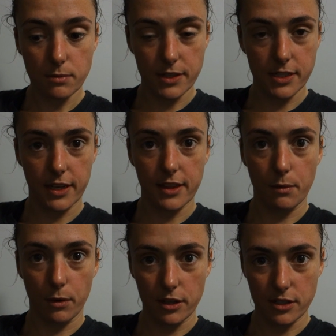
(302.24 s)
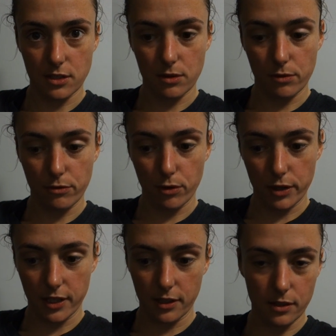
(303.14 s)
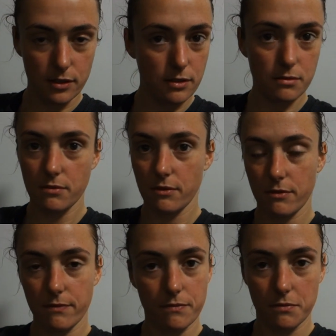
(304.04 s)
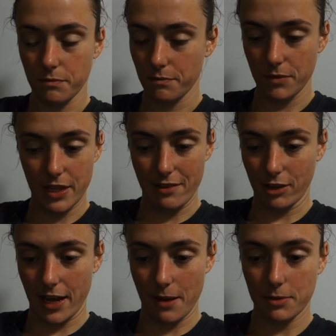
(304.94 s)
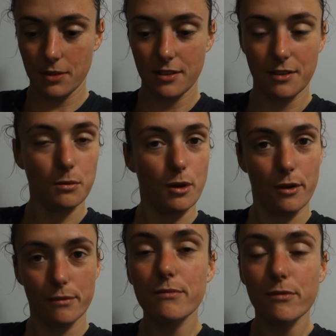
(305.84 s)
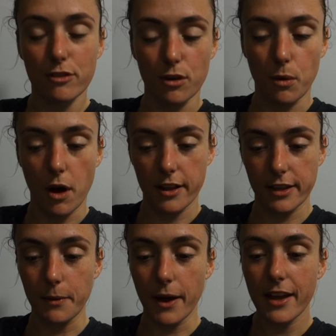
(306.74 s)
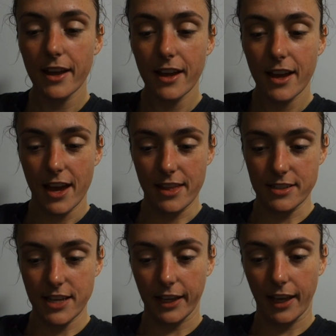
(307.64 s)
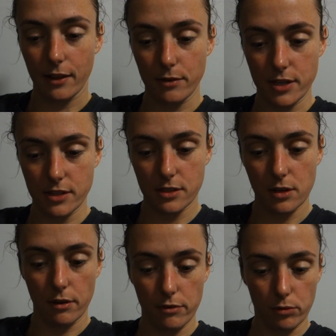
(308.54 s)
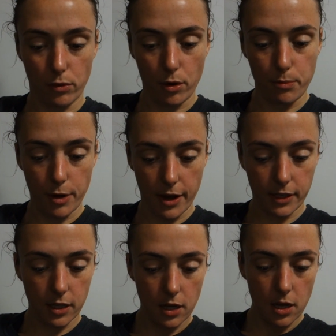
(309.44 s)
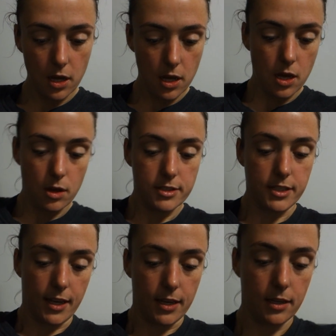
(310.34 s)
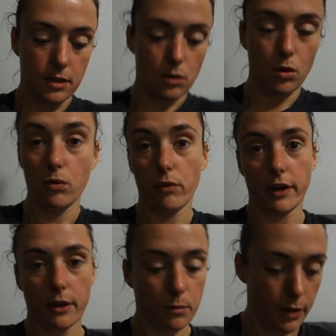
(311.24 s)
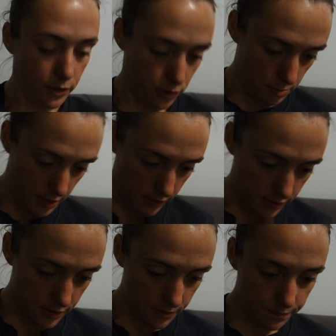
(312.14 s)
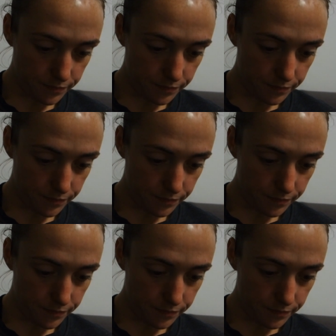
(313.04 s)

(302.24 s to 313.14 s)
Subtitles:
Once again, they wanted us to do 40 kilos. Never gonna happen. Well, not for a while anyway. And then 10 calories of a row bike ski or run 100 meters.